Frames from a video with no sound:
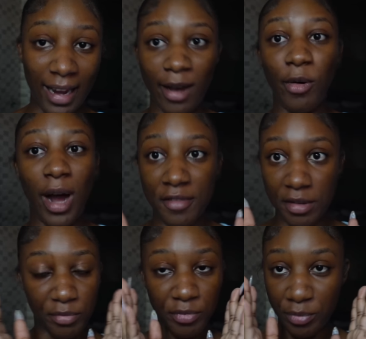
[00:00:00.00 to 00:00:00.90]
and I will have
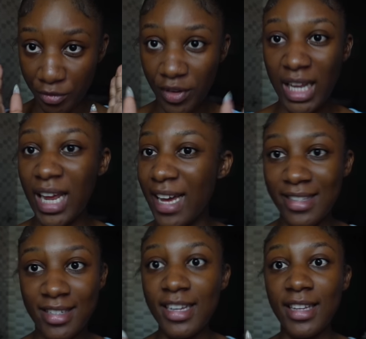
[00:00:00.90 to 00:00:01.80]
a fine
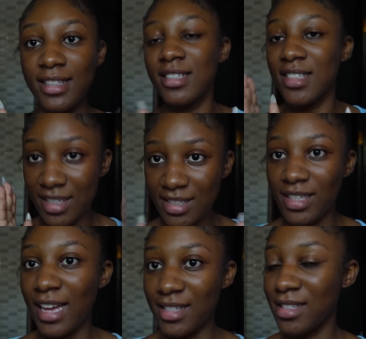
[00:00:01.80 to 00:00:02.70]
as date
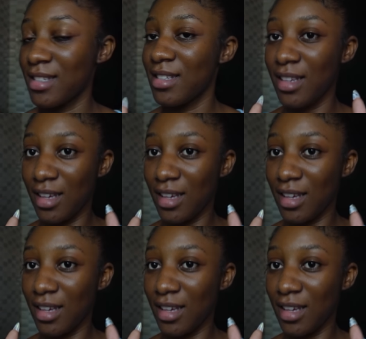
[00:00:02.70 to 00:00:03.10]
just as